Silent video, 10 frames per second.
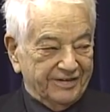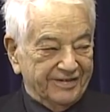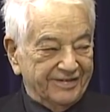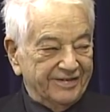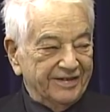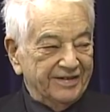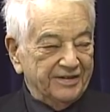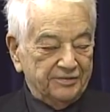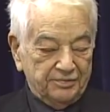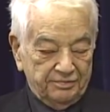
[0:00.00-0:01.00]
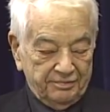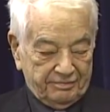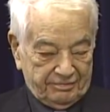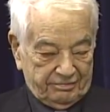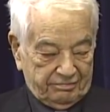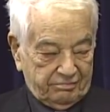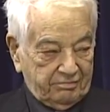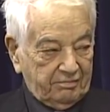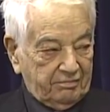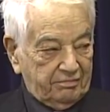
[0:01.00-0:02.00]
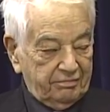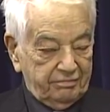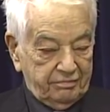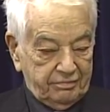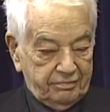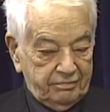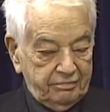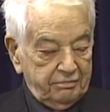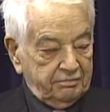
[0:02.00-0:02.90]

Mm. But you know what? Uh, we,